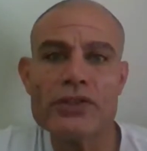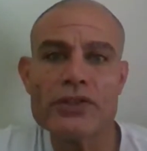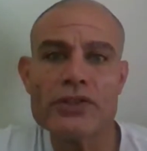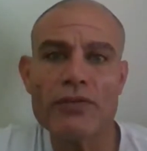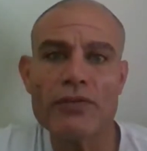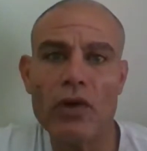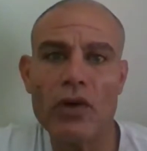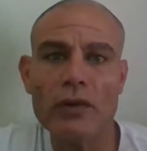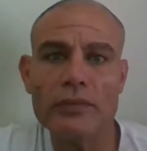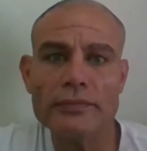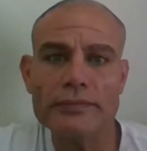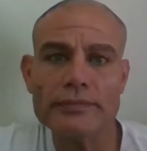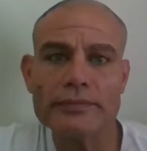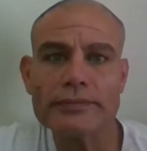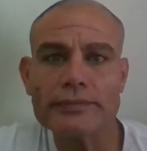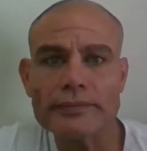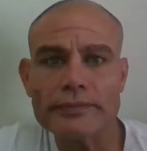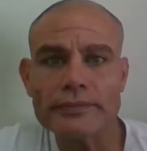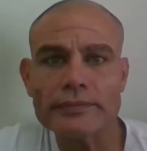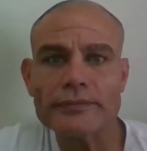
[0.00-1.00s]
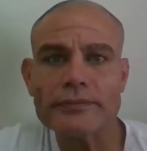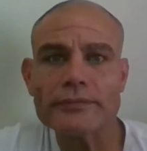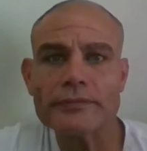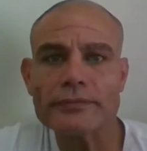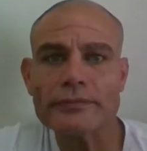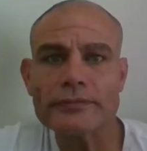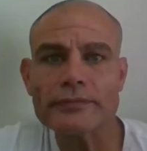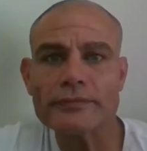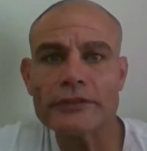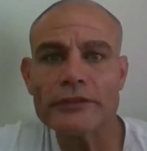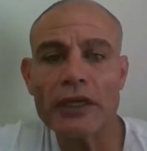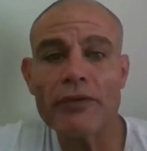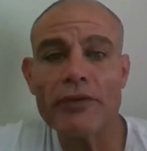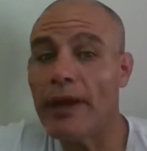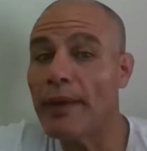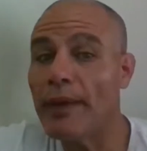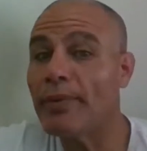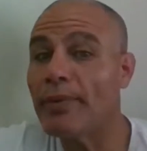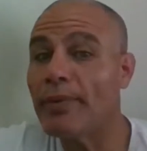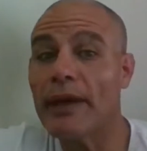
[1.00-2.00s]
First of all,
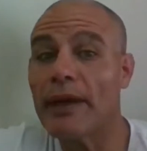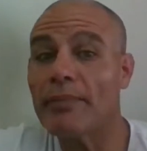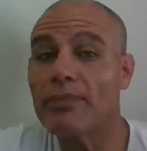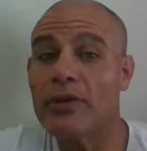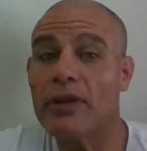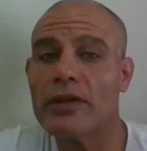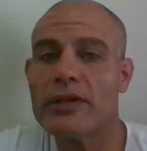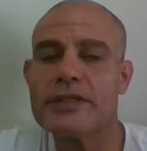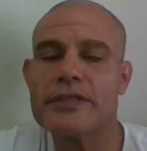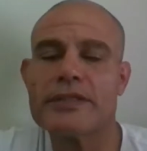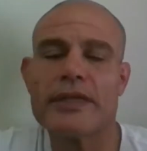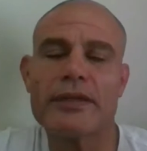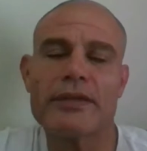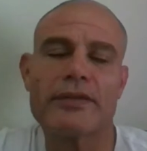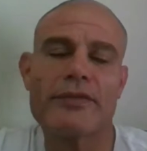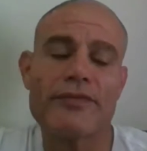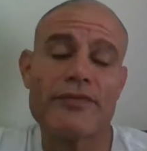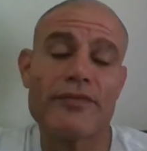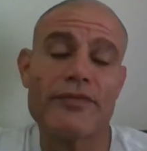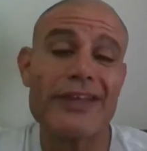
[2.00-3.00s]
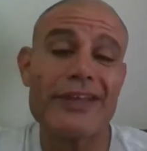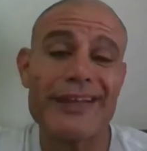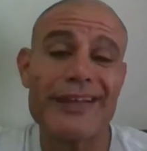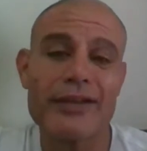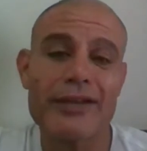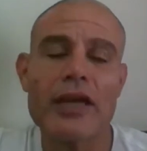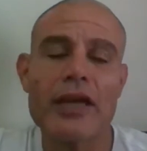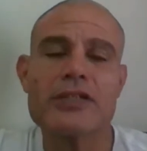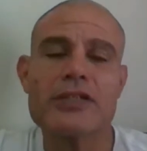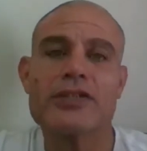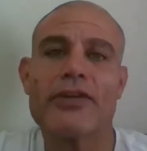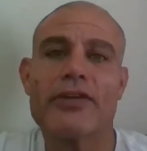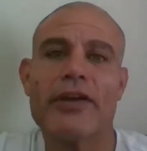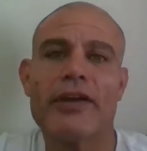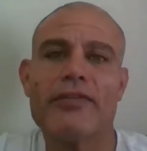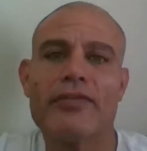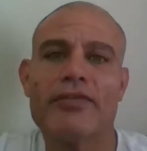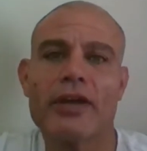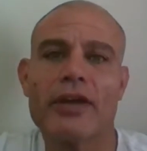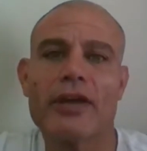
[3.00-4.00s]
wrapping up, notice that nice
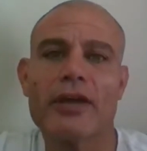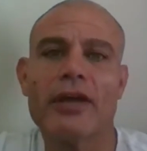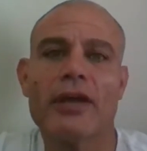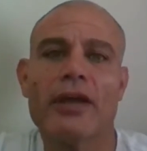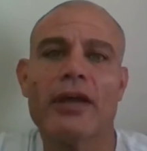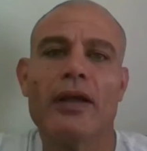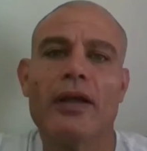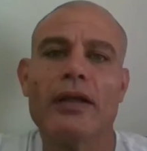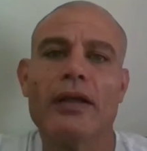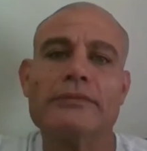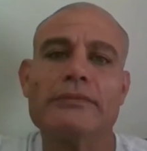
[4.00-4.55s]
graphic.